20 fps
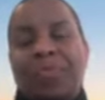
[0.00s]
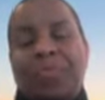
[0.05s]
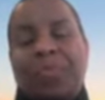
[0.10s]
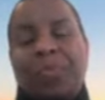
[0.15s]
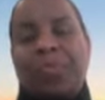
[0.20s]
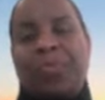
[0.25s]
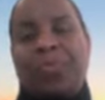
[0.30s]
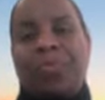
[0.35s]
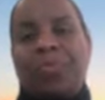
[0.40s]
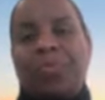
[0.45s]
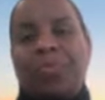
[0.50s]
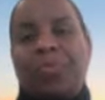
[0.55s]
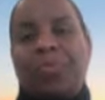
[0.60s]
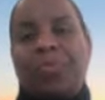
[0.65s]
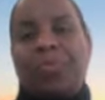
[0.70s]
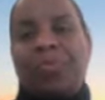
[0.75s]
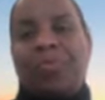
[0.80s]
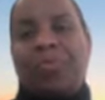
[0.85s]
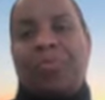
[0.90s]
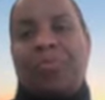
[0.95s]

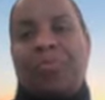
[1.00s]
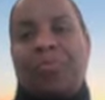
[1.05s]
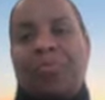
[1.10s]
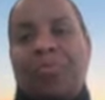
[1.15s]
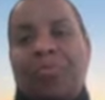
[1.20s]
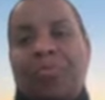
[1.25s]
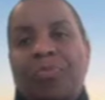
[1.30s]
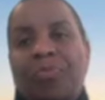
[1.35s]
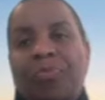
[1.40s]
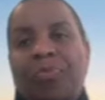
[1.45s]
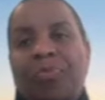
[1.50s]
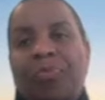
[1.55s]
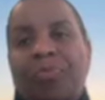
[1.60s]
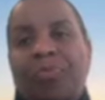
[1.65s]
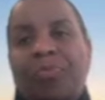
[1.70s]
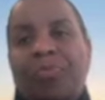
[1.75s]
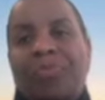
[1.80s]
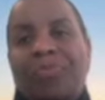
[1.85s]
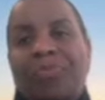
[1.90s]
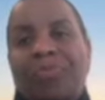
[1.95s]

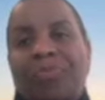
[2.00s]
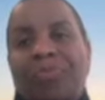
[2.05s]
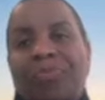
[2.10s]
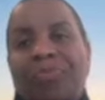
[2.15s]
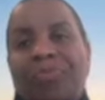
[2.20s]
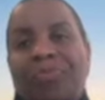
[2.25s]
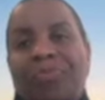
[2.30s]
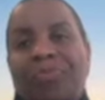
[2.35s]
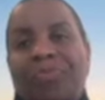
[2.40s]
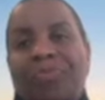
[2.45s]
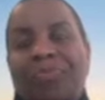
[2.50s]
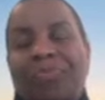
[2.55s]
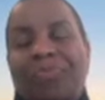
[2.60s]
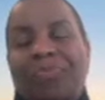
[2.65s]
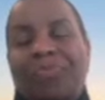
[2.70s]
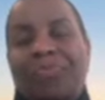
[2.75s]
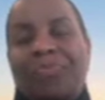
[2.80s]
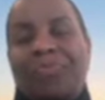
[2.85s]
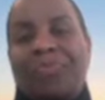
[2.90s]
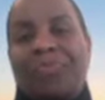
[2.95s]

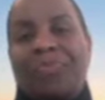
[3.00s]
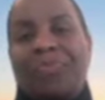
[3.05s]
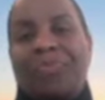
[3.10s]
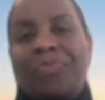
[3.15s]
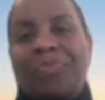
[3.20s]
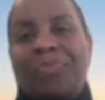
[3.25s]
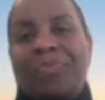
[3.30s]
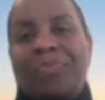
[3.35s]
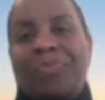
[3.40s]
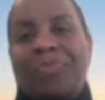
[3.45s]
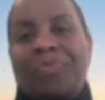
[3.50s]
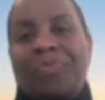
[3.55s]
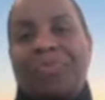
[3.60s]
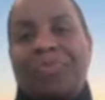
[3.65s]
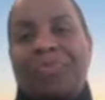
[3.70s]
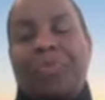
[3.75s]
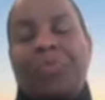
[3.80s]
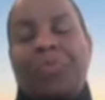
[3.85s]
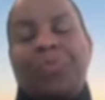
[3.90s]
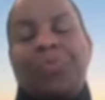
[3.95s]

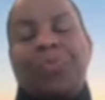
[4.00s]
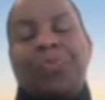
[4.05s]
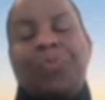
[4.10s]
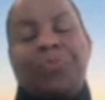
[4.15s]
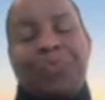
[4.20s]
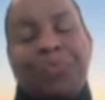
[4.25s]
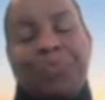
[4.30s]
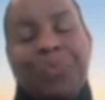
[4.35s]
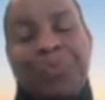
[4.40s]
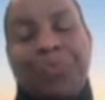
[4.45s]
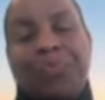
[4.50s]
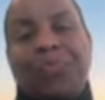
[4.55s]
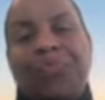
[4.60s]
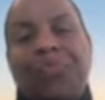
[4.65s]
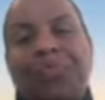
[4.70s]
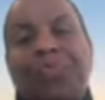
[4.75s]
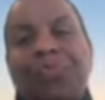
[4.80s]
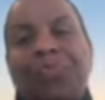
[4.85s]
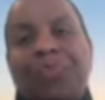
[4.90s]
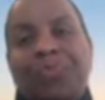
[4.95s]

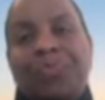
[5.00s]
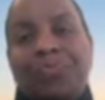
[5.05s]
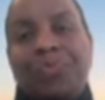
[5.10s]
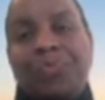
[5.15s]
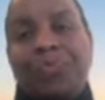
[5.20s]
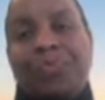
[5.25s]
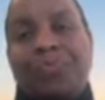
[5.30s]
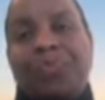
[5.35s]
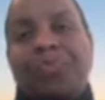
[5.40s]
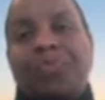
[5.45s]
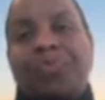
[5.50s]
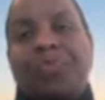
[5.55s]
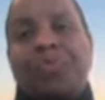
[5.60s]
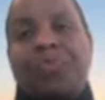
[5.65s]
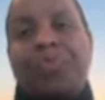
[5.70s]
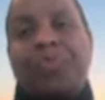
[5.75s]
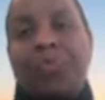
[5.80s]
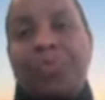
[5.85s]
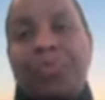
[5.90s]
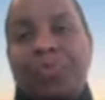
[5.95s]

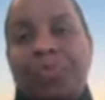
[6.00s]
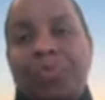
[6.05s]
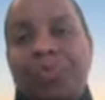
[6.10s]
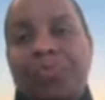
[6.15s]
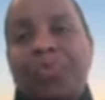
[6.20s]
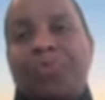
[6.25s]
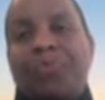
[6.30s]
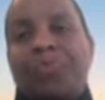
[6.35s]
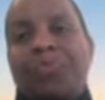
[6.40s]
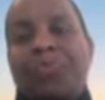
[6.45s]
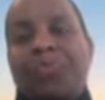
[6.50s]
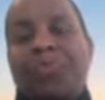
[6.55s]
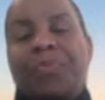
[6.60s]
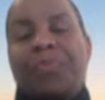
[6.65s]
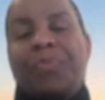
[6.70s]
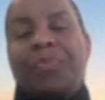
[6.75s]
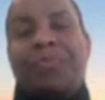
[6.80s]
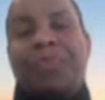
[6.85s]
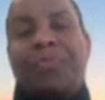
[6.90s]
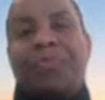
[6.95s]

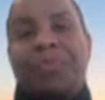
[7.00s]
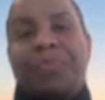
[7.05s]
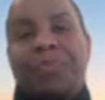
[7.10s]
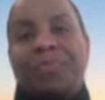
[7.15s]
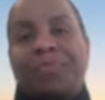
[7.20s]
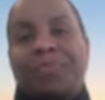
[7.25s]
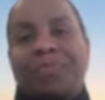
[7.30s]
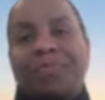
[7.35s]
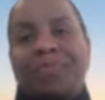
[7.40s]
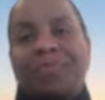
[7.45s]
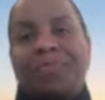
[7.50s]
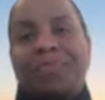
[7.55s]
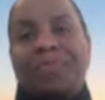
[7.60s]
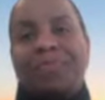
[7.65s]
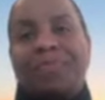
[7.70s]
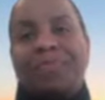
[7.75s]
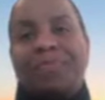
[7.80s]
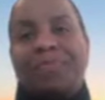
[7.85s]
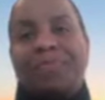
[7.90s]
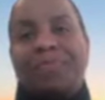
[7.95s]
This person isn't speaking.